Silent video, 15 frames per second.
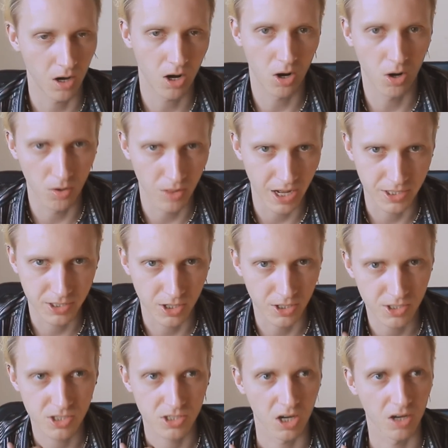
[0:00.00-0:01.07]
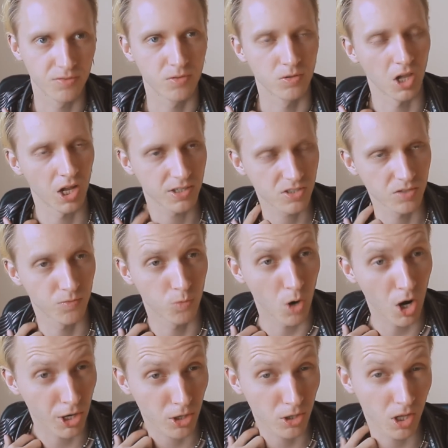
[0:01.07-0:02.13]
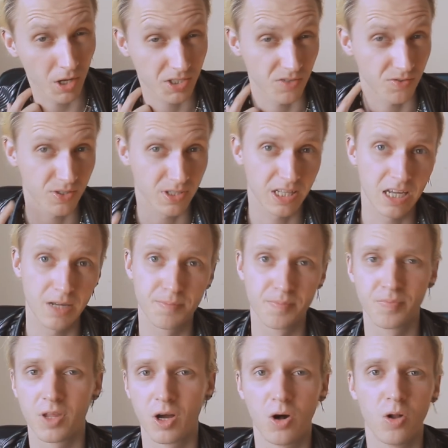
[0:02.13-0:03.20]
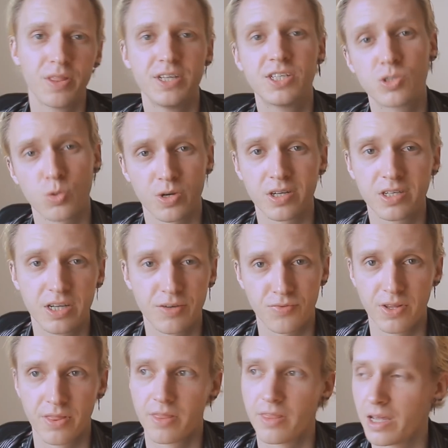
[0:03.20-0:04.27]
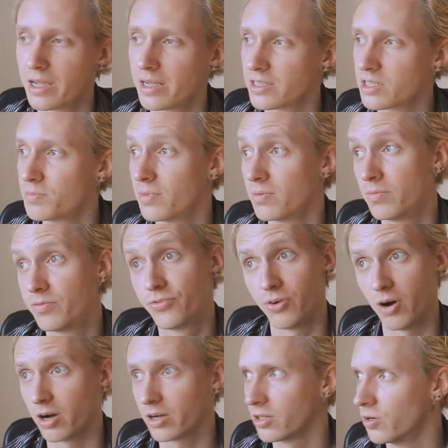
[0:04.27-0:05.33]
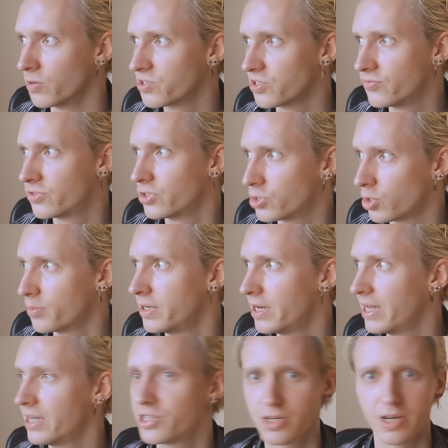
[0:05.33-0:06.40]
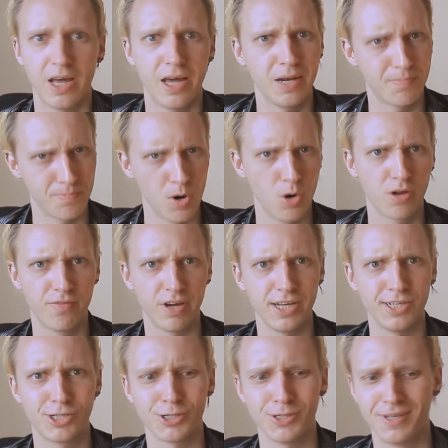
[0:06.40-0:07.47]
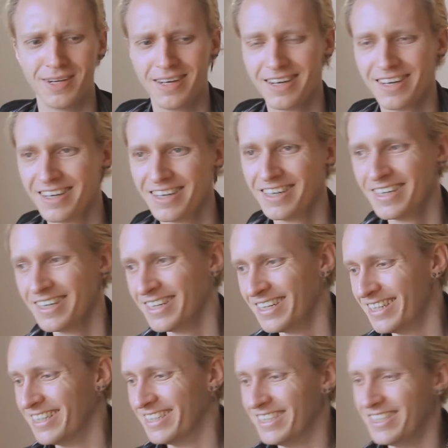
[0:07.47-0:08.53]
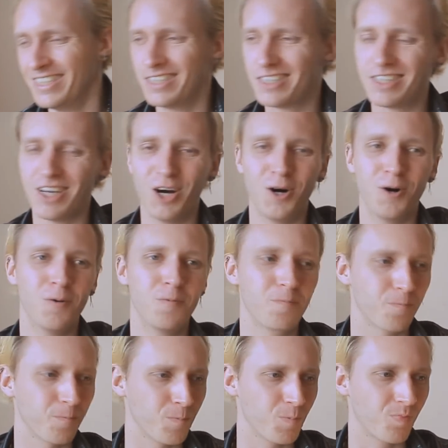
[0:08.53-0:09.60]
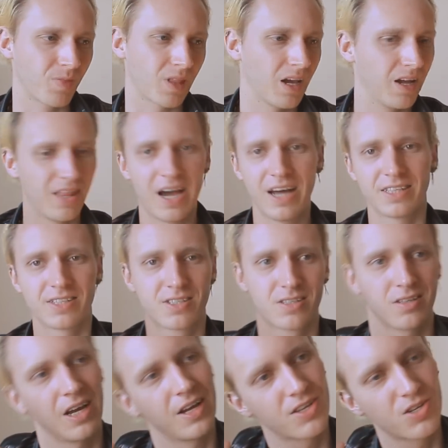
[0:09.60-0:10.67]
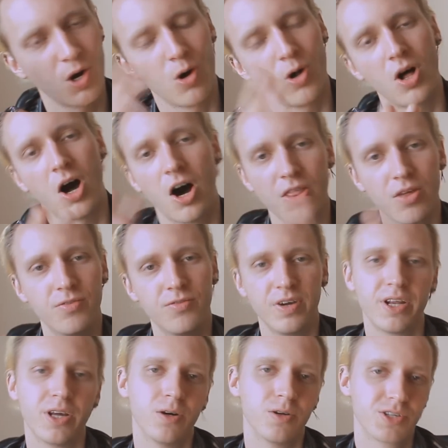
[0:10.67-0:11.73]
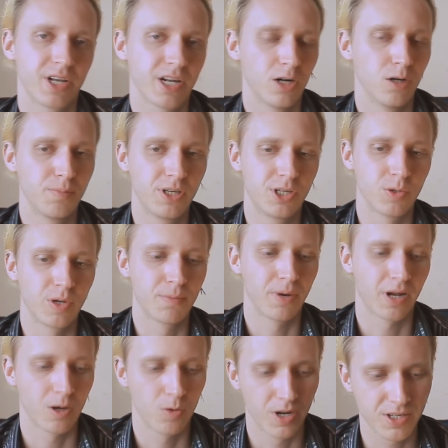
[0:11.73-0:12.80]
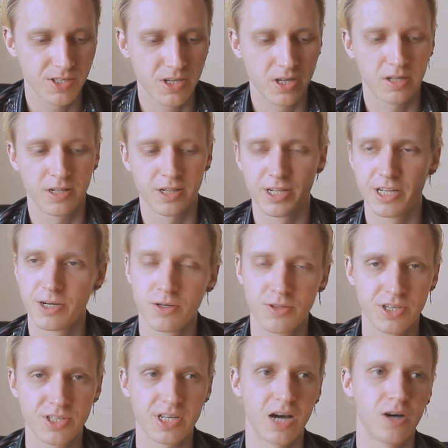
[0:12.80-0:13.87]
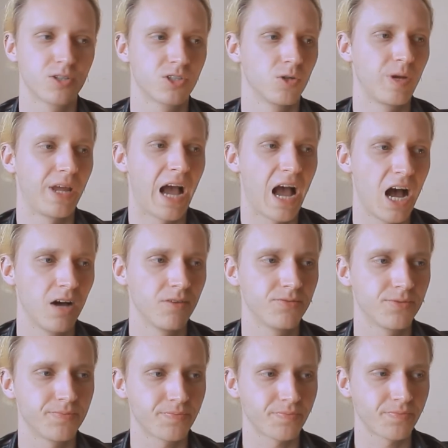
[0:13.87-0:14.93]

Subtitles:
all that good stuff, lots of water, lots of sleep, all these sort of different things, fuckloads of determination and motivation. So, and that's all other videos that I'll be doing, but I wanted to clear this out so we have